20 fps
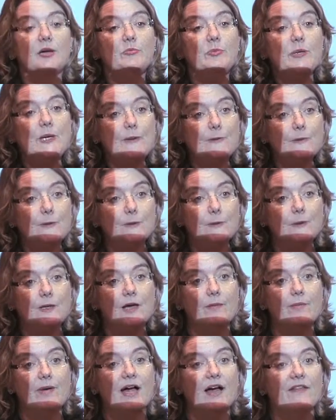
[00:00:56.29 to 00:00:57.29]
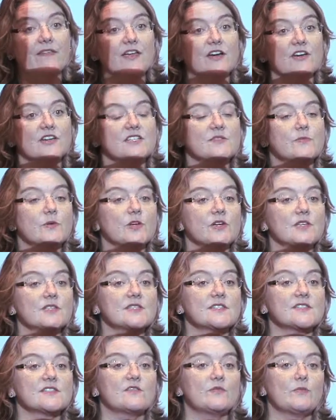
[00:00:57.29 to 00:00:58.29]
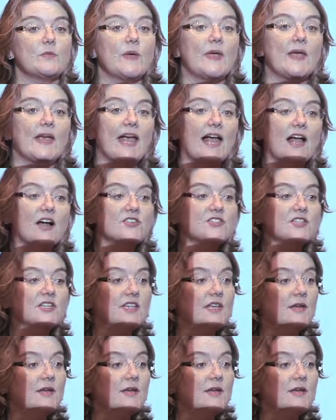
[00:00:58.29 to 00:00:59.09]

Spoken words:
people about their experiences of being out and